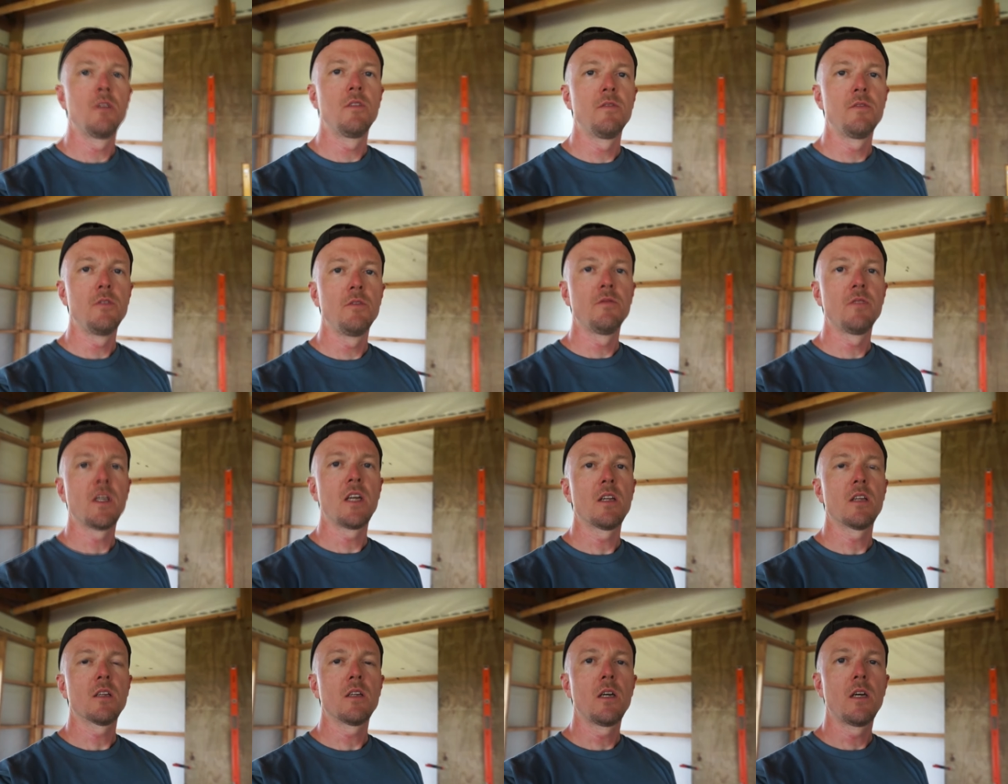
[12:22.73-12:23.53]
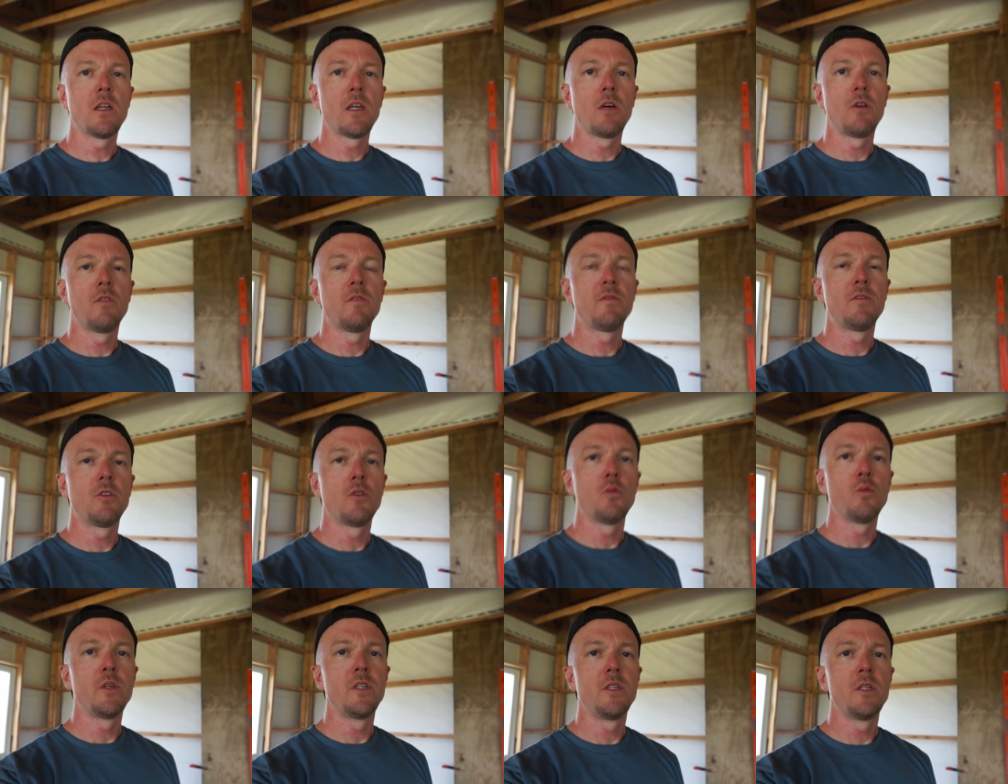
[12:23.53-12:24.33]
if you've got a cutout for
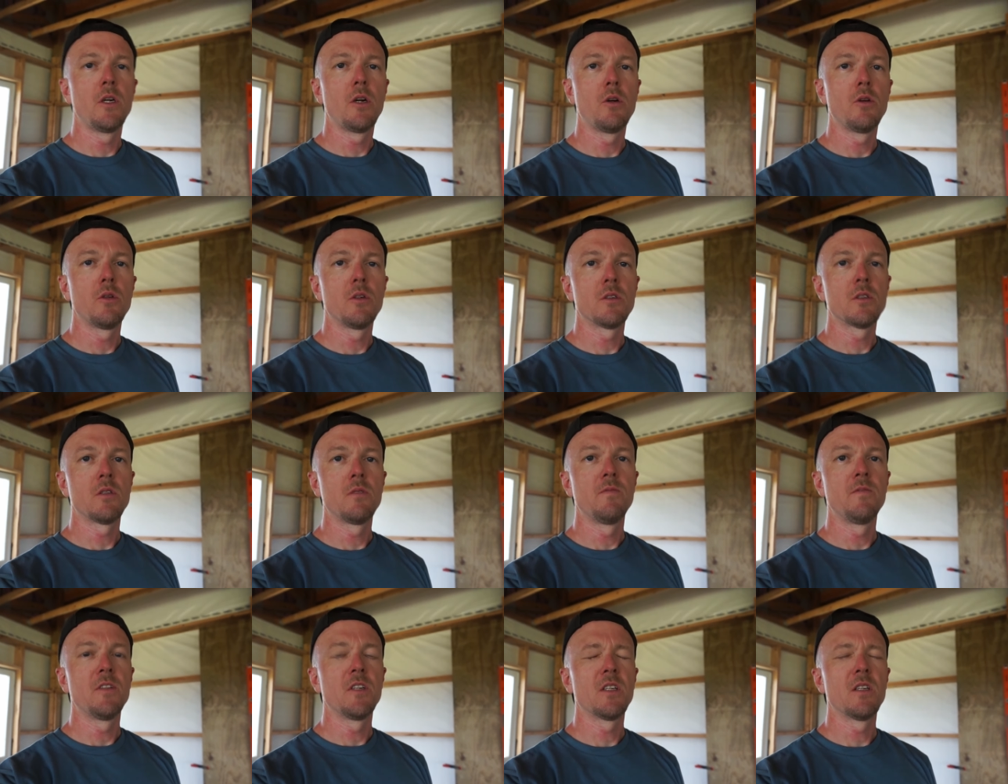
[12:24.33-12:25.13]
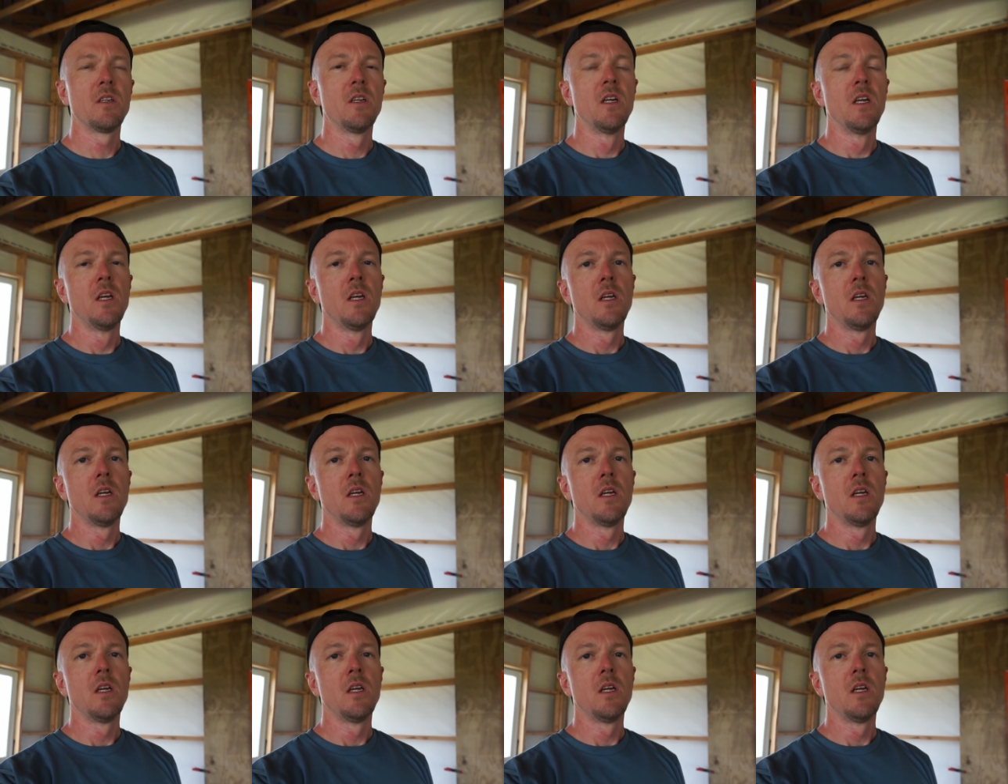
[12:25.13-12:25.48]
a window or something,